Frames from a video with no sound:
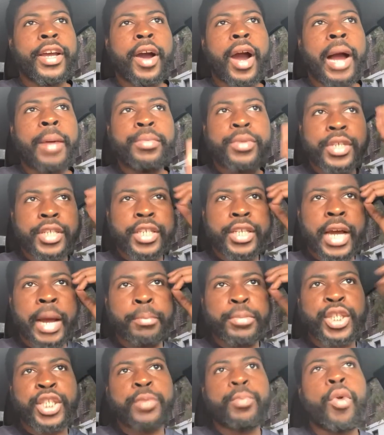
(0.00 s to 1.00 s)
I'm just, I'm
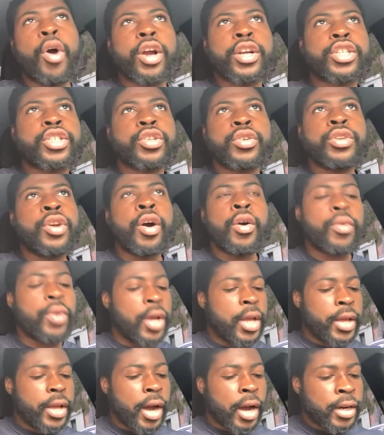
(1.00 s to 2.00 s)
smart. So, no,
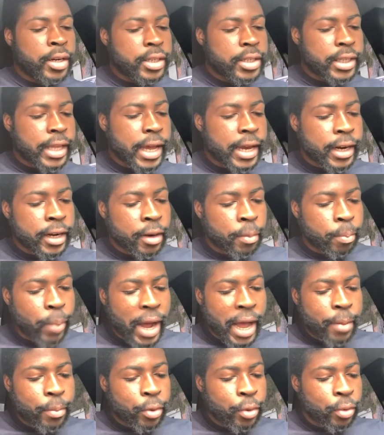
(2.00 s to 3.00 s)
understanding the
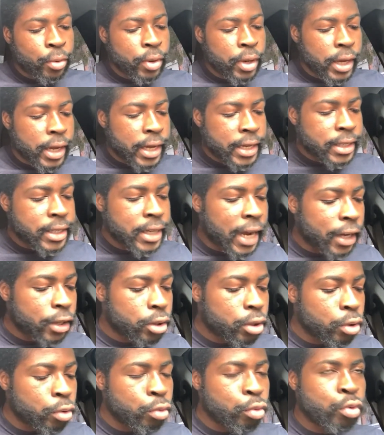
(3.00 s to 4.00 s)
Bible is not
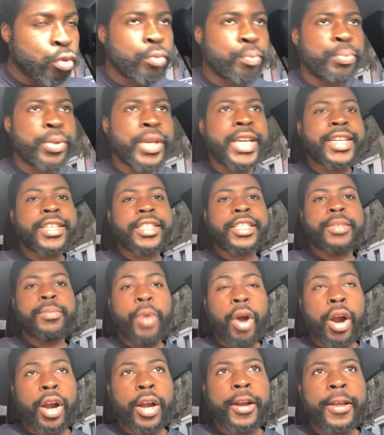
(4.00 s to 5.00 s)
through being
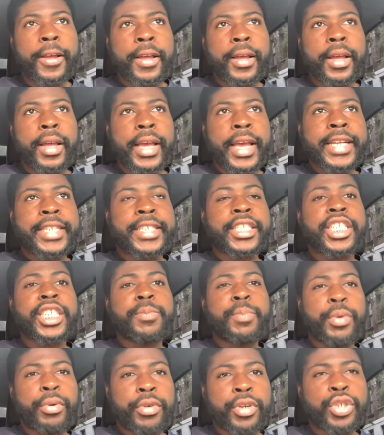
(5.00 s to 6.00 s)
smart, it's a
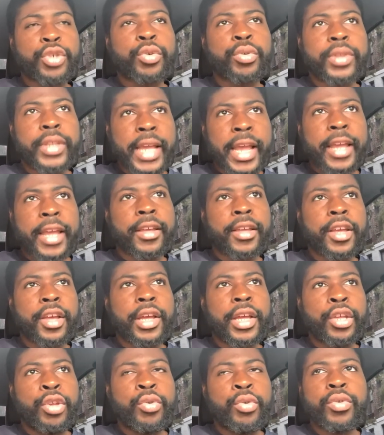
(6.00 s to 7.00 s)
spiritual thing.
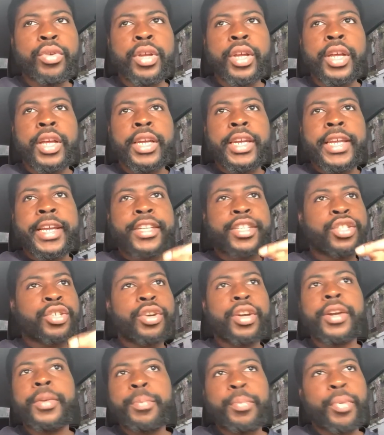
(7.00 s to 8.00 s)
You, there's
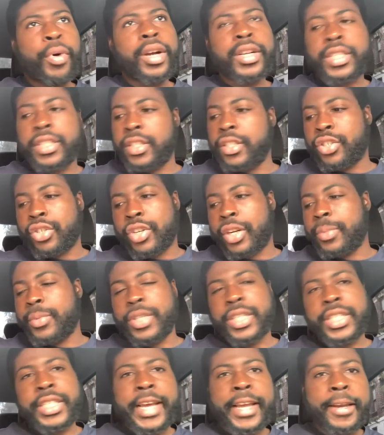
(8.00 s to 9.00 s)
certain parts in the
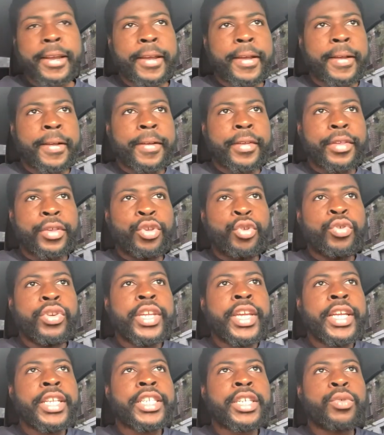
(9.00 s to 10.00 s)
scriptures that you
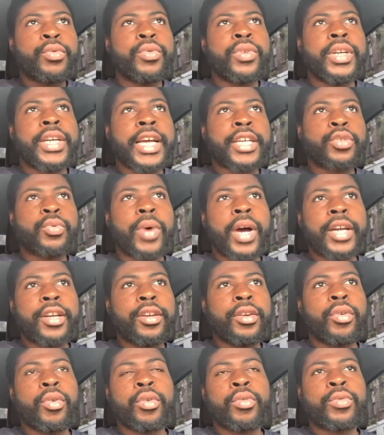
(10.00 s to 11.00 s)
need to, that's why the
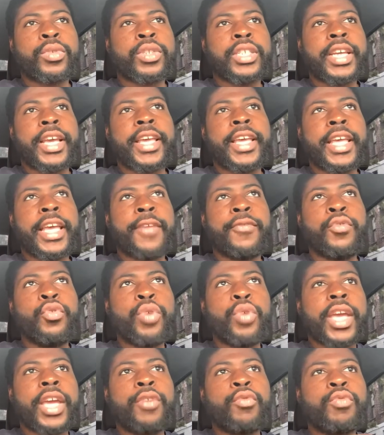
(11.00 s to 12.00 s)
Lord will say, if you
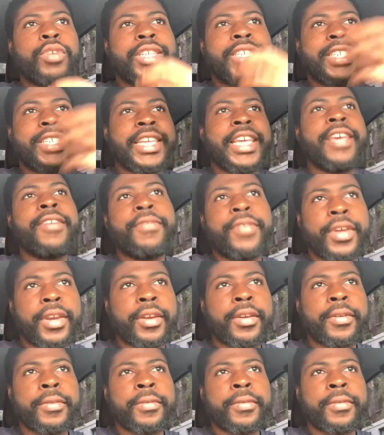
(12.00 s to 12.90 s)
can receive it,